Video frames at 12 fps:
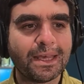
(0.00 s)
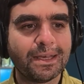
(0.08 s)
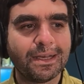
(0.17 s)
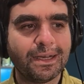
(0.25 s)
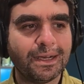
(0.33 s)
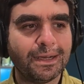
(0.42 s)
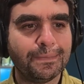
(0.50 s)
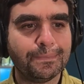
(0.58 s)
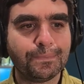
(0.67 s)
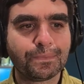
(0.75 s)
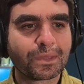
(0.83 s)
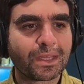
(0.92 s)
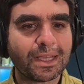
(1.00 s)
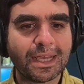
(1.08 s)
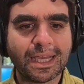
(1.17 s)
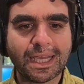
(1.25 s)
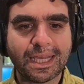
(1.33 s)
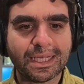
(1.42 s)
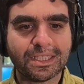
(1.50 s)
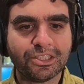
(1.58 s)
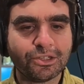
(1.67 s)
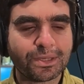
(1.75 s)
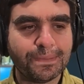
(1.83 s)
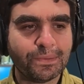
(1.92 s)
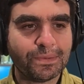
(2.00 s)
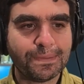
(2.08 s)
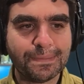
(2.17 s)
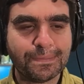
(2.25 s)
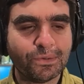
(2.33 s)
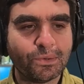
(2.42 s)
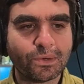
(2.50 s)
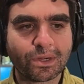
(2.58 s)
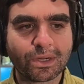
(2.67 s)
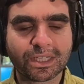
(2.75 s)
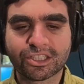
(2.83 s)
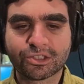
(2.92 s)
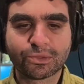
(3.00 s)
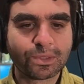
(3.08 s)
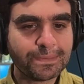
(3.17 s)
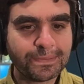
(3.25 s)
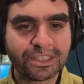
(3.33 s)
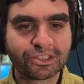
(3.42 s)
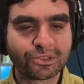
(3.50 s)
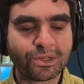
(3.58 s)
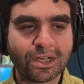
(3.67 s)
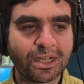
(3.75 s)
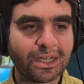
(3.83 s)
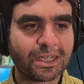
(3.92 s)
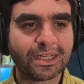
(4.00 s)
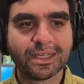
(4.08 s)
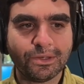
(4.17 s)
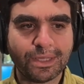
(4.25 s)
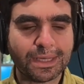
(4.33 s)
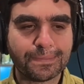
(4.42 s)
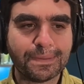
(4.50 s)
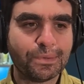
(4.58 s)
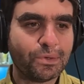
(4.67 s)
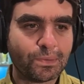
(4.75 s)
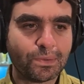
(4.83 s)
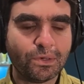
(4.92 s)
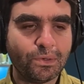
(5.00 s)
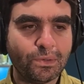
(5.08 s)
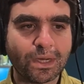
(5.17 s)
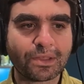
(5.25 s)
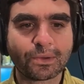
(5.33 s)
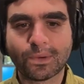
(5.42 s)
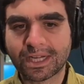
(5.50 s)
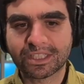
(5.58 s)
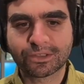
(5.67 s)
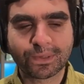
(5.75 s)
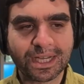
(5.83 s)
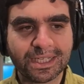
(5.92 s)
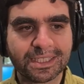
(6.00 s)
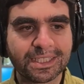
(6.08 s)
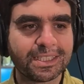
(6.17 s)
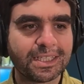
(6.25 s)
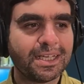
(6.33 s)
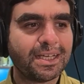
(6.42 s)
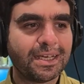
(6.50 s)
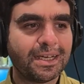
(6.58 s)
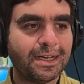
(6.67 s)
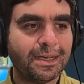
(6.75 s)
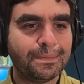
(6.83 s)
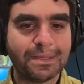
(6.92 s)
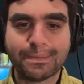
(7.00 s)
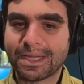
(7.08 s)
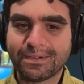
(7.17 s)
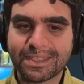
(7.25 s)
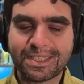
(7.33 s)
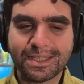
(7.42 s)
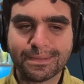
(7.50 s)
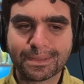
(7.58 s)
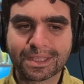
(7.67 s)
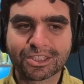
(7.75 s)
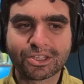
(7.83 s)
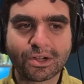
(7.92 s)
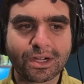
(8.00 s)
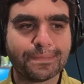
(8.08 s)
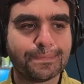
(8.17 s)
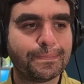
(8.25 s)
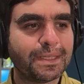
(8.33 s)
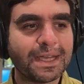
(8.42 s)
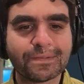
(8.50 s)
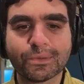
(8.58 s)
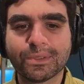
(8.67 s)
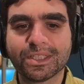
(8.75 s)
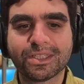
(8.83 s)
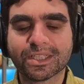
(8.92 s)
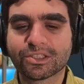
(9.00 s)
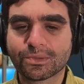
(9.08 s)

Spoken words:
and you can be with people who are extremely strong, people who otherwise race. You may only see them at the start, but everyone is just